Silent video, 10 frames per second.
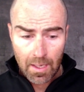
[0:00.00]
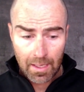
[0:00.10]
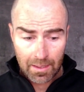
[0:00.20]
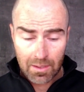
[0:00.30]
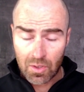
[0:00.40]

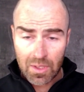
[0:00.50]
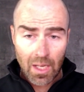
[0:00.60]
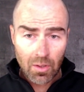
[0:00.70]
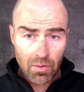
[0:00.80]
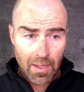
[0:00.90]
And I can just
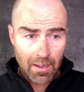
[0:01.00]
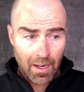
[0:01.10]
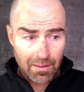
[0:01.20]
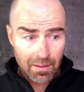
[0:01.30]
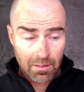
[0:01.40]
tell you that
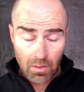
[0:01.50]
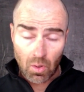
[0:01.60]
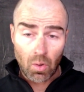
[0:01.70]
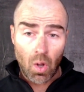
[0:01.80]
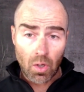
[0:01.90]
I think that
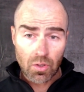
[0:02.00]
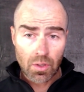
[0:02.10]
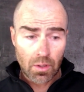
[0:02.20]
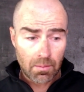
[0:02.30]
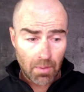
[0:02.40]
the
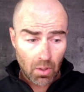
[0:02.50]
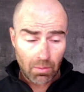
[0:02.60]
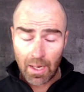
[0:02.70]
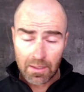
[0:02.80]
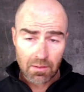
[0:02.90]
long-term
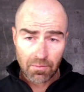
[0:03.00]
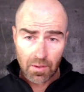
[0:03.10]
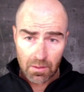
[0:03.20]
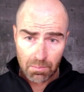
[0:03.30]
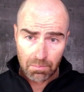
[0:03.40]
horizon for
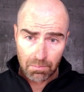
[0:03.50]
this